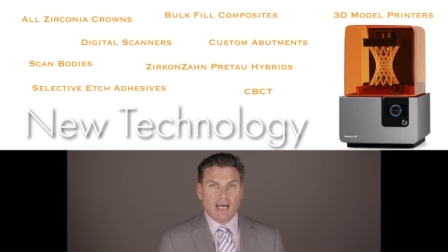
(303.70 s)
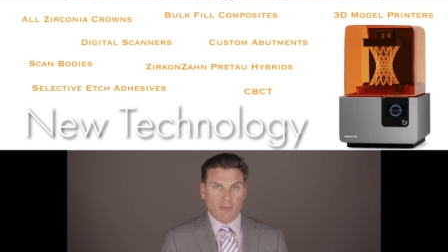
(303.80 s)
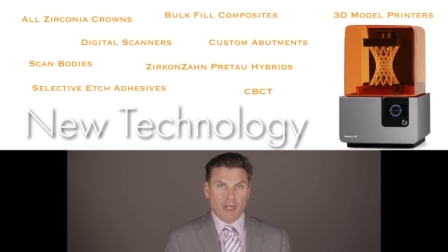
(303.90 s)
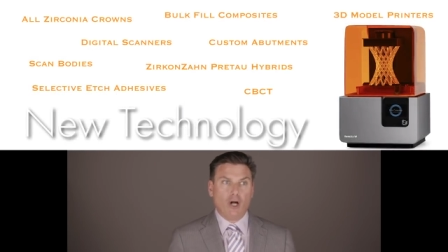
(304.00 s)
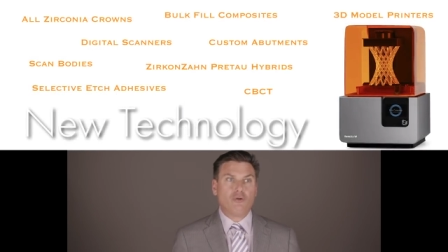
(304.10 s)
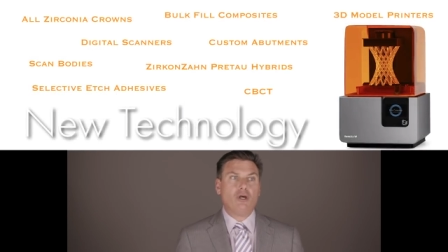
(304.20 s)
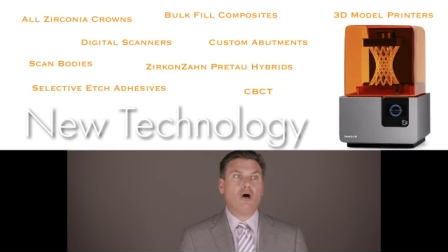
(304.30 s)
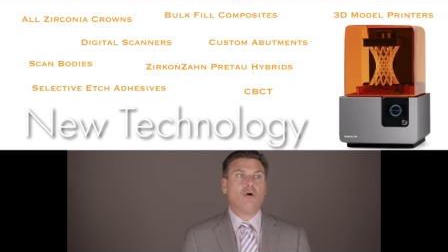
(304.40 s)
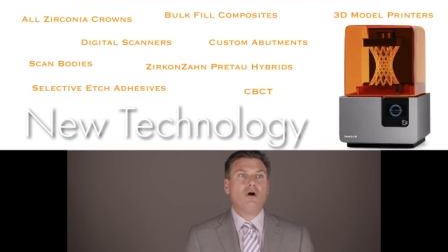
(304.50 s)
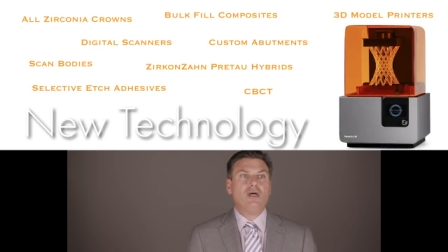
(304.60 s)
And we all
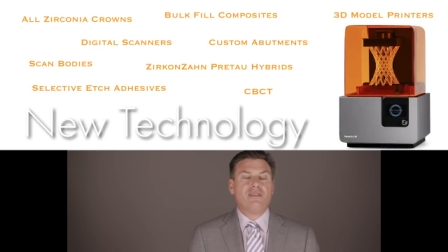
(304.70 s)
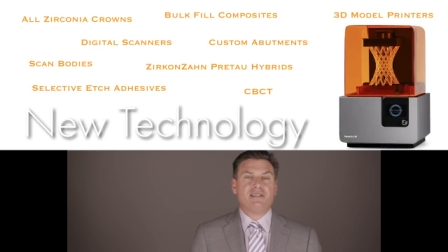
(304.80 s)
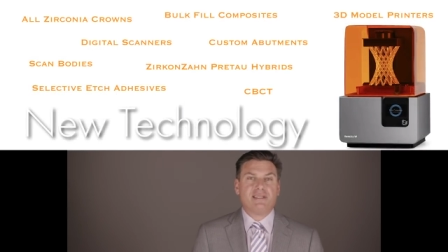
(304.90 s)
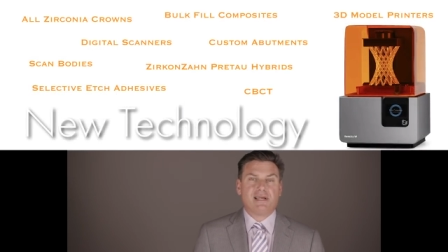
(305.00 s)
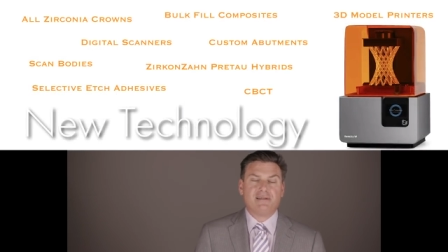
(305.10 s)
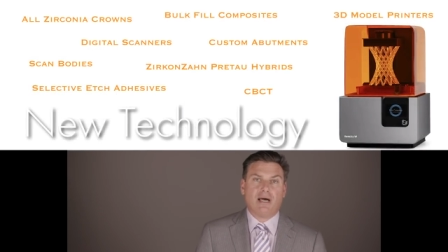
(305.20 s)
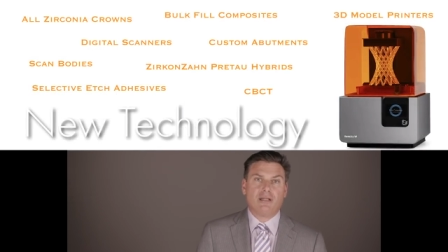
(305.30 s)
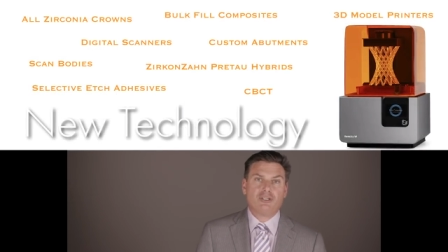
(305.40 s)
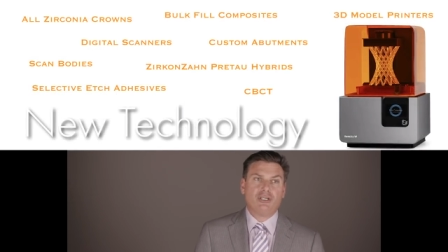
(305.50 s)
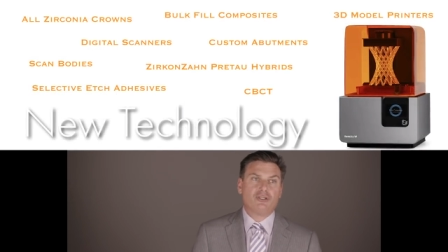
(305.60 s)
know that
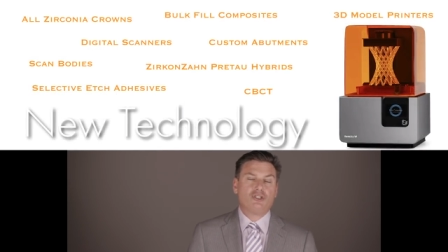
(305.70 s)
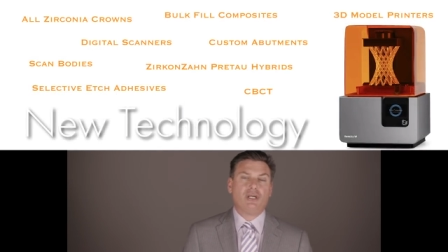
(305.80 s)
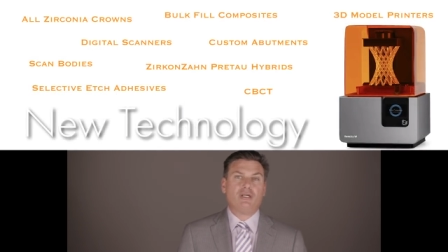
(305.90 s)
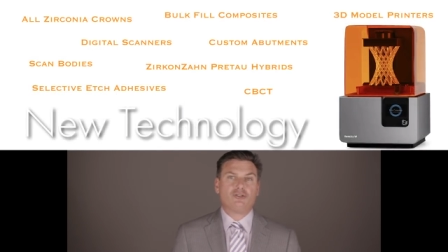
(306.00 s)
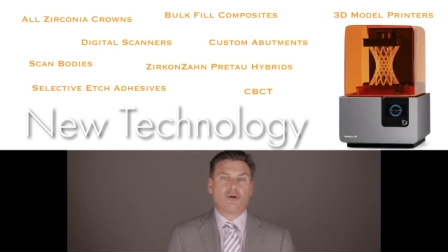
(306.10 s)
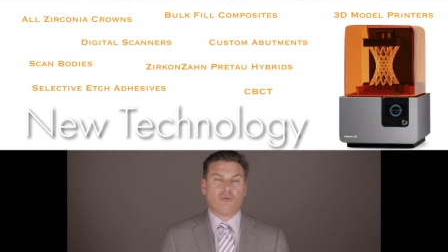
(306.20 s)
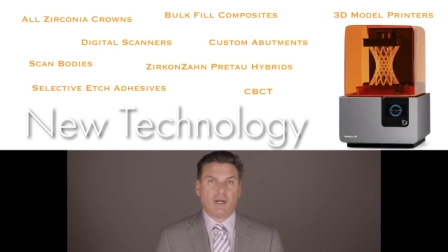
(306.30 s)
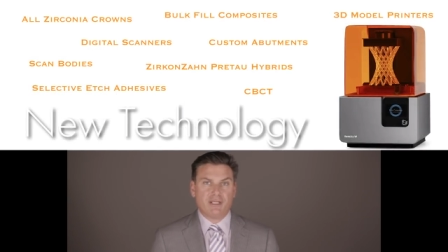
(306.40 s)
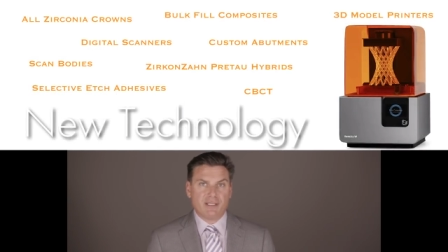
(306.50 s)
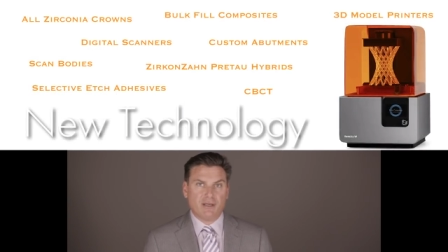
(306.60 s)
technology has changed a
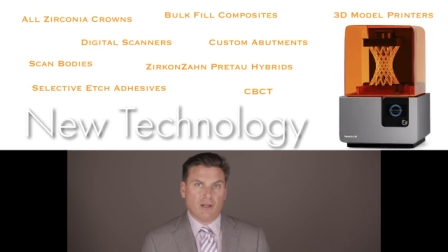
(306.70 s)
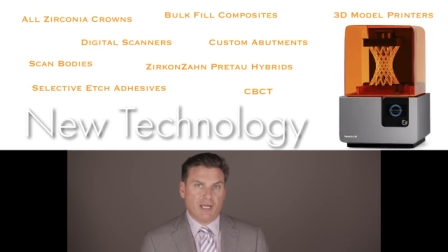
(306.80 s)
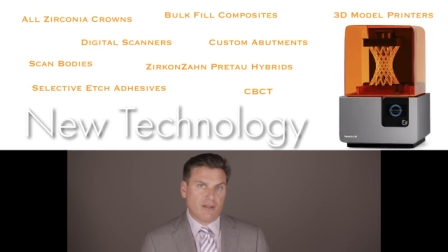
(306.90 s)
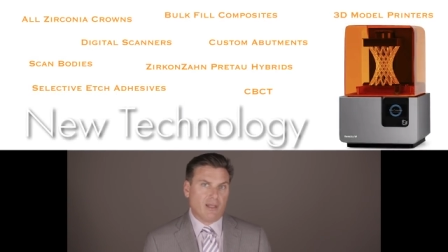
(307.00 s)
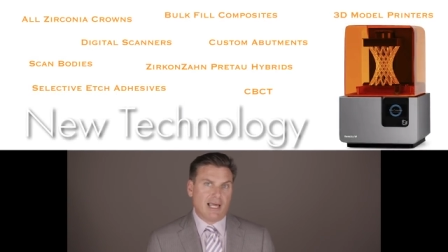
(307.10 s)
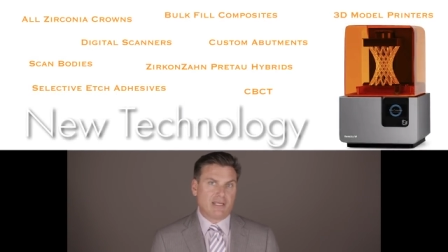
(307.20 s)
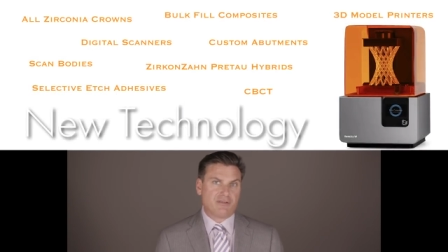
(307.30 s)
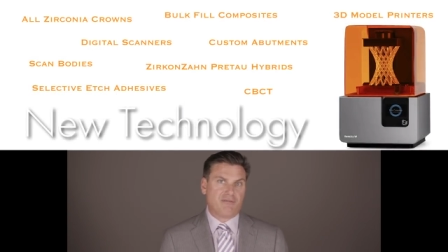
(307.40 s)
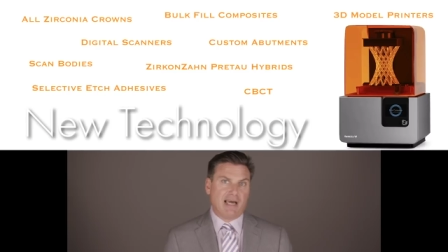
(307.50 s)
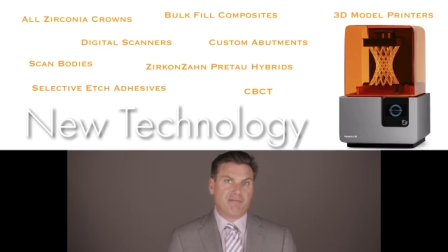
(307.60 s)
great deal in the
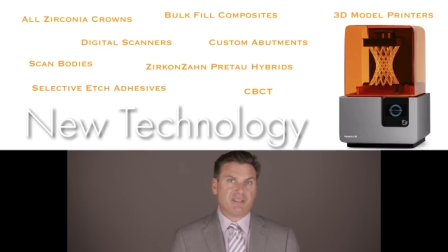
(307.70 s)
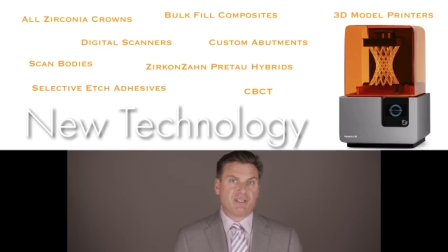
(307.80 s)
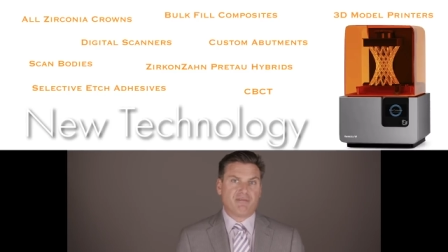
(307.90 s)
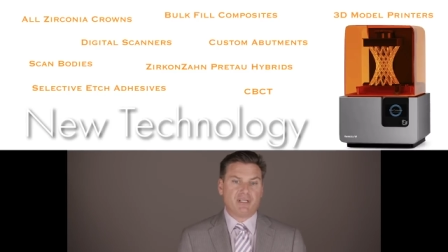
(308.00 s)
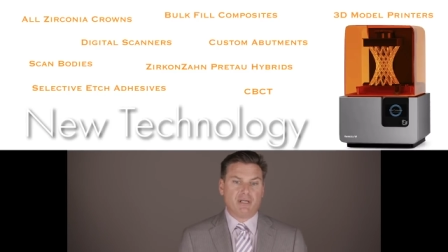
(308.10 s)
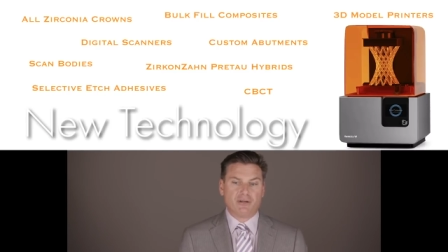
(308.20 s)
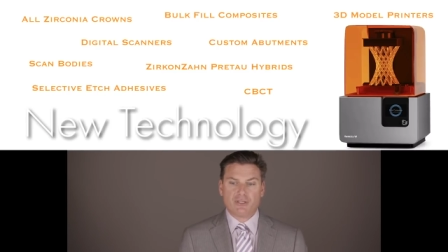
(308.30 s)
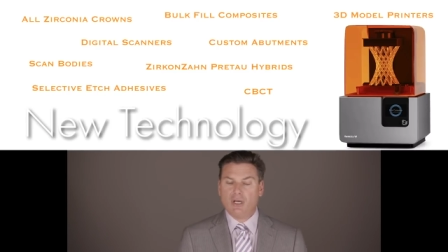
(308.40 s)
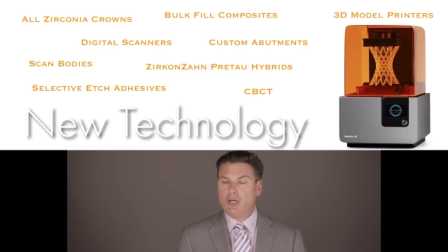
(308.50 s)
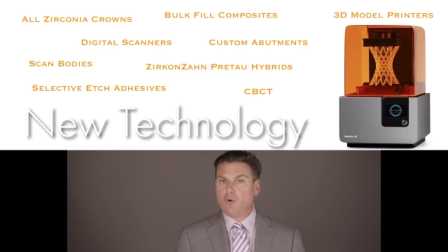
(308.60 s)
last five to seven
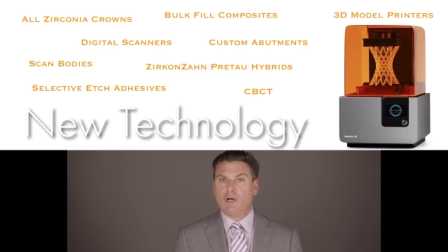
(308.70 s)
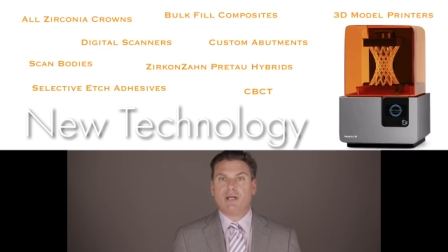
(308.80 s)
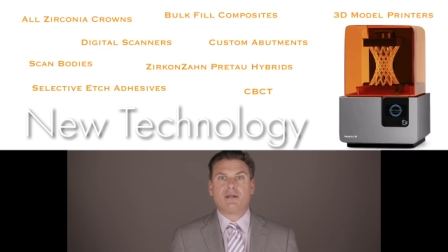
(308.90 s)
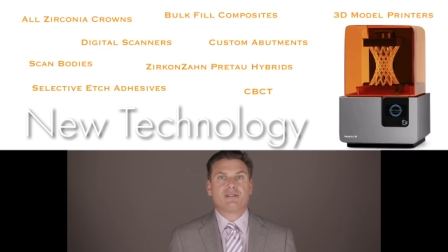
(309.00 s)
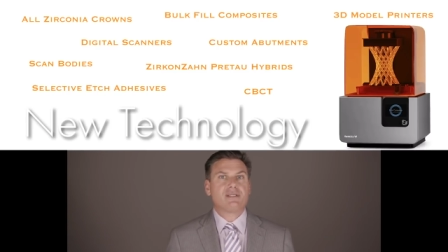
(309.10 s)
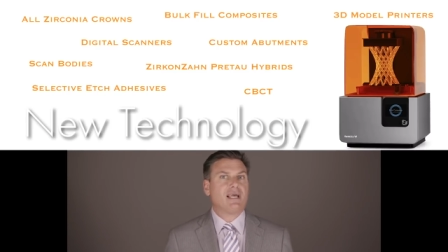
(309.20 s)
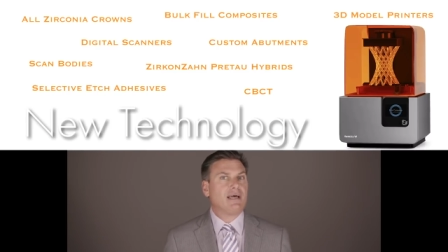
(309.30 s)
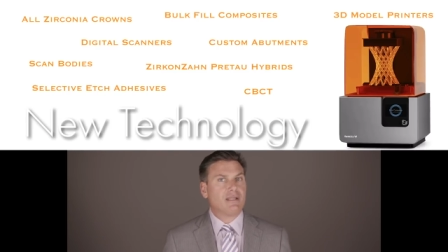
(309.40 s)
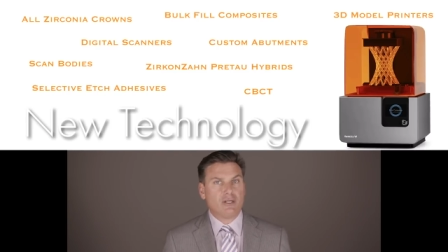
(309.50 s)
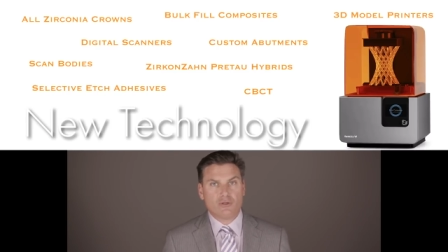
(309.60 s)
years. Quite honestly,
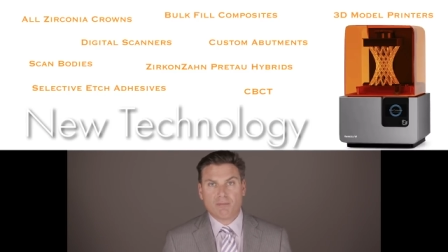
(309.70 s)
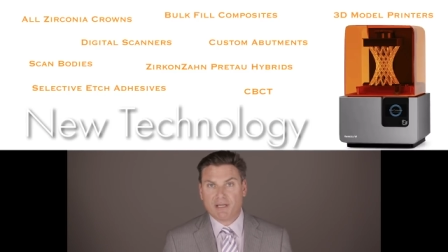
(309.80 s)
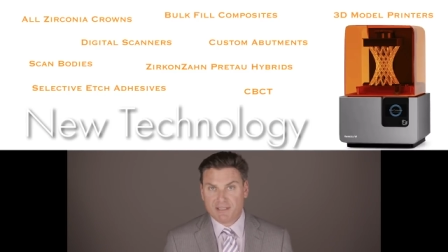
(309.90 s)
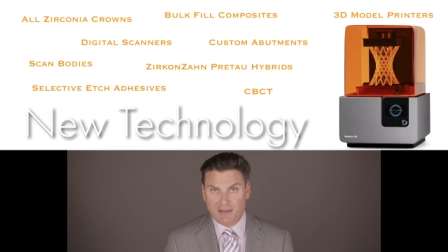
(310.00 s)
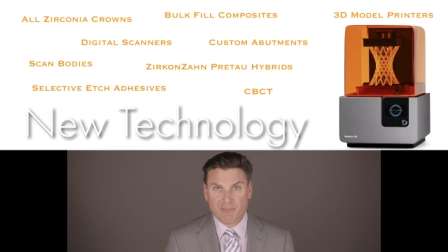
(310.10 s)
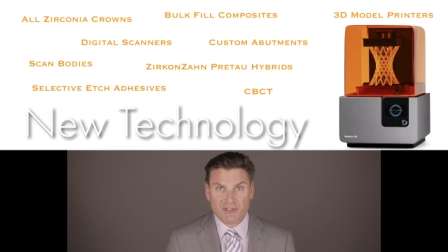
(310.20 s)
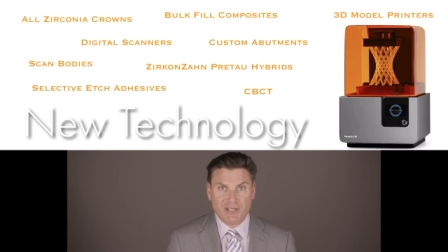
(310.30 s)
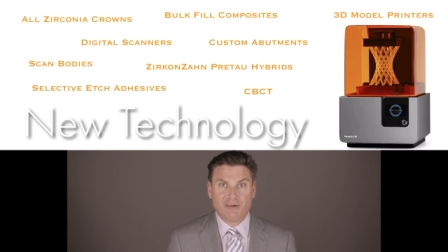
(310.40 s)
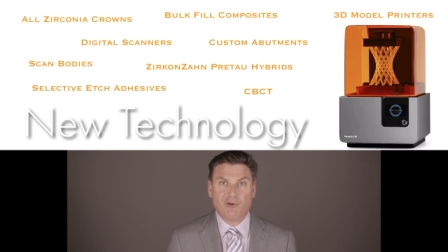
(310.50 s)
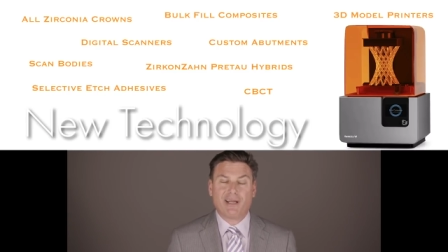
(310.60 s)
I only use about ten
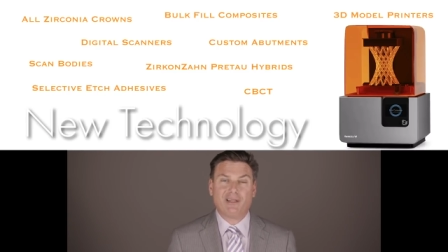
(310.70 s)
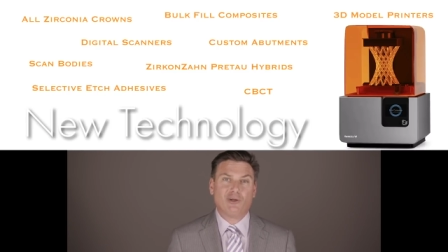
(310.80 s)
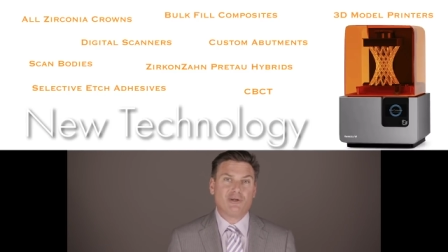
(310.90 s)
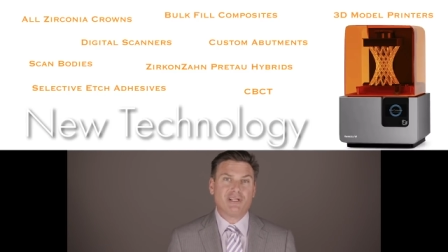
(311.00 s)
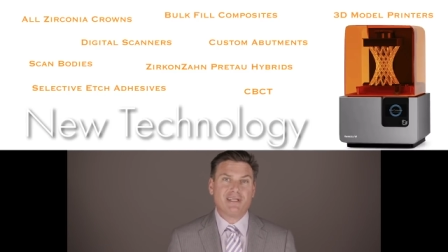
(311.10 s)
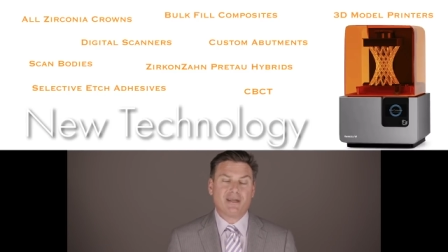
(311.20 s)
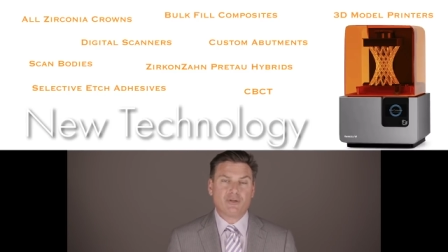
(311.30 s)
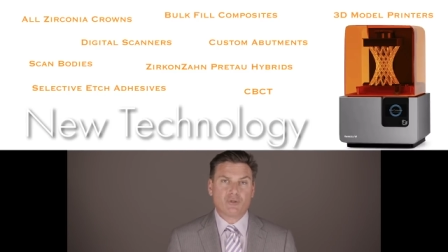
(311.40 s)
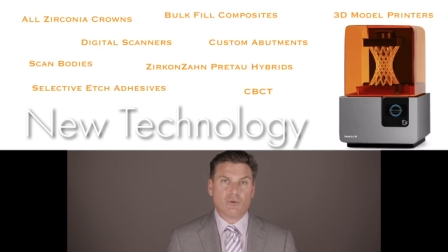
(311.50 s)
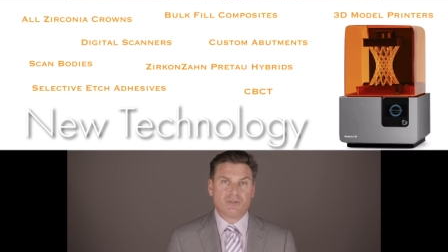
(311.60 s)
percent of what I learned in dental
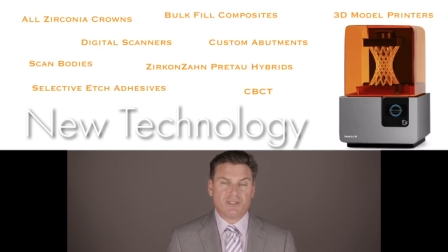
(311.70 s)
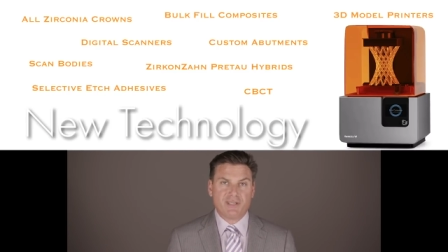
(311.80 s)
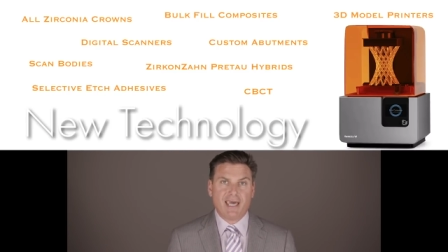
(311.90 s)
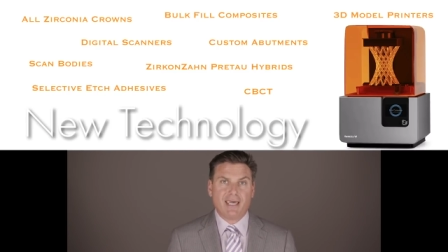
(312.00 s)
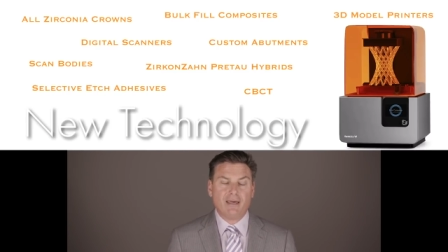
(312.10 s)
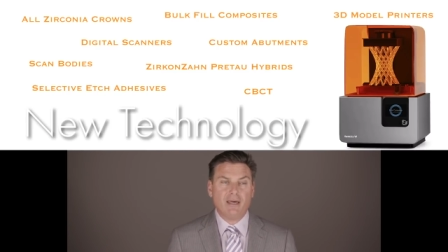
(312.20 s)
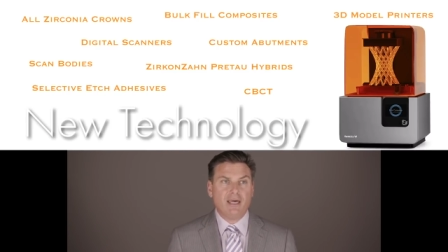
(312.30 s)
school today.